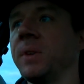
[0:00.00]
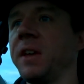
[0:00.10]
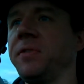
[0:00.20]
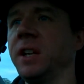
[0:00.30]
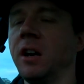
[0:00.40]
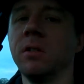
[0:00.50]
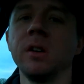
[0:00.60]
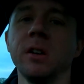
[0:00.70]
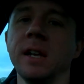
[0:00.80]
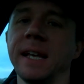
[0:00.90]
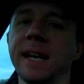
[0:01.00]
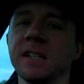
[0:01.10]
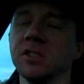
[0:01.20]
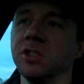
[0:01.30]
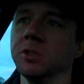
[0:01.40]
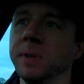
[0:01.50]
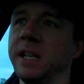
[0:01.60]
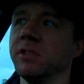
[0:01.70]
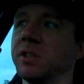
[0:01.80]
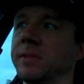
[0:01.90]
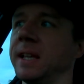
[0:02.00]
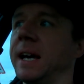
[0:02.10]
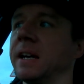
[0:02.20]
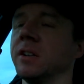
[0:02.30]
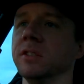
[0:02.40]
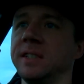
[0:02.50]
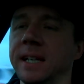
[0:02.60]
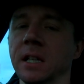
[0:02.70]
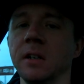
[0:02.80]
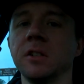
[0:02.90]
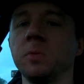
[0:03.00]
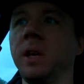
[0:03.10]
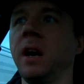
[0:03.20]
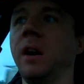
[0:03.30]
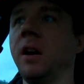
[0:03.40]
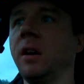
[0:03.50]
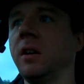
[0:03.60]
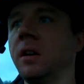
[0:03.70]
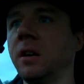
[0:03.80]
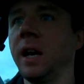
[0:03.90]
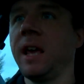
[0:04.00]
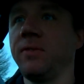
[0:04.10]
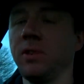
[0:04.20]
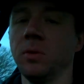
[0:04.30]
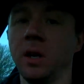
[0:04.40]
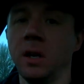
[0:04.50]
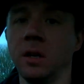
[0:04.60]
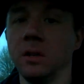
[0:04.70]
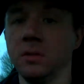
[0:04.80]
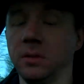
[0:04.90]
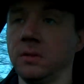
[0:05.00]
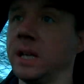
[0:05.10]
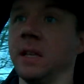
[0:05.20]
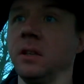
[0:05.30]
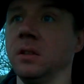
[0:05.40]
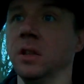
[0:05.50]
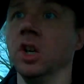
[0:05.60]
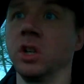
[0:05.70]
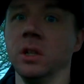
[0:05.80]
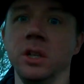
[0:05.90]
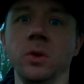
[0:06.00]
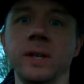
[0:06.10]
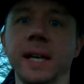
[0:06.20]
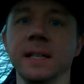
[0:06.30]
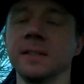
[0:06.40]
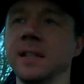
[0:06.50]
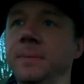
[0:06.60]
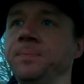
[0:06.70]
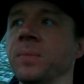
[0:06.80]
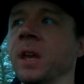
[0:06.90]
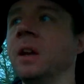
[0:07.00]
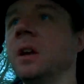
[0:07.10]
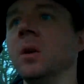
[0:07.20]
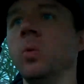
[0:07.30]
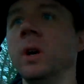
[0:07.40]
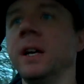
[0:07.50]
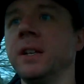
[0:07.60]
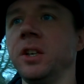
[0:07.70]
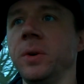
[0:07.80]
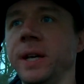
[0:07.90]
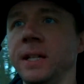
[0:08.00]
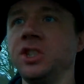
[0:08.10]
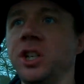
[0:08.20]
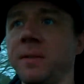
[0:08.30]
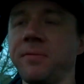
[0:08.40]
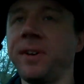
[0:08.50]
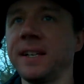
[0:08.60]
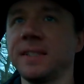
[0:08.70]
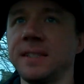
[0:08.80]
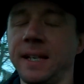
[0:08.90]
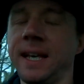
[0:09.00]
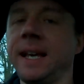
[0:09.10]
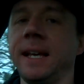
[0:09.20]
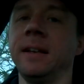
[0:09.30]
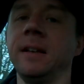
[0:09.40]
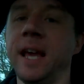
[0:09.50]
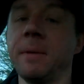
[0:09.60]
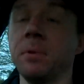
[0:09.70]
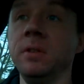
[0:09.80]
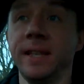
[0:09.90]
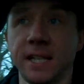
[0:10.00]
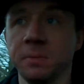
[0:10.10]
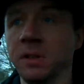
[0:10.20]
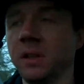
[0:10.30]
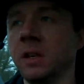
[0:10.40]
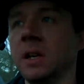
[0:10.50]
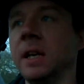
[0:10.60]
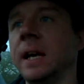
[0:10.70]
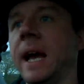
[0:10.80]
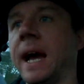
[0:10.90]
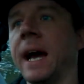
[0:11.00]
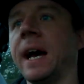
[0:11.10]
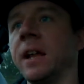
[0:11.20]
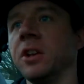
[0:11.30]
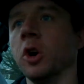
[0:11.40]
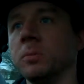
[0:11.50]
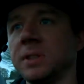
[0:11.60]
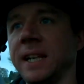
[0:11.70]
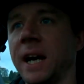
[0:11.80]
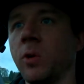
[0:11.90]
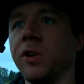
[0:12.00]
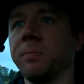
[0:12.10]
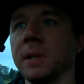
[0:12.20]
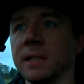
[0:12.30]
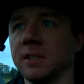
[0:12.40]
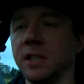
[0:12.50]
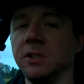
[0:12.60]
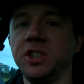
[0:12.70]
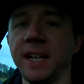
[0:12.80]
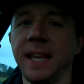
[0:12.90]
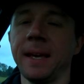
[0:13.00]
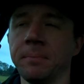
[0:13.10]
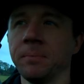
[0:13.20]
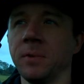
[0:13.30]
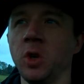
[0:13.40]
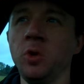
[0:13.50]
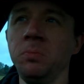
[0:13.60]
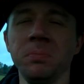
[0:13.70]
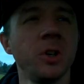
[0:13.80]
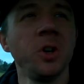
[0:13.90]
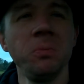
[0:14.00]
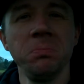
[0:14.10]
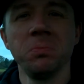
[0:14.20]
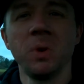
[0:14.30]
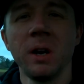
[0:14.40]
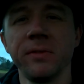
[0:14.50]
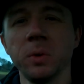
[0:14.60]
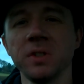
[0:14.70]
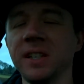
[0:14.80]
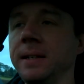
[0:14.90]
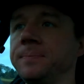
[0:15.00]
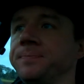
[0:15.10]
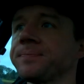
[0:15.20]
If you're not already on like our social media and stuff like that, go take a look, because we are, if you are like local in UK, let's say, we're doing Jap Fest in April next month, and up to now we've planned to do JDM Coom, however you want to say it.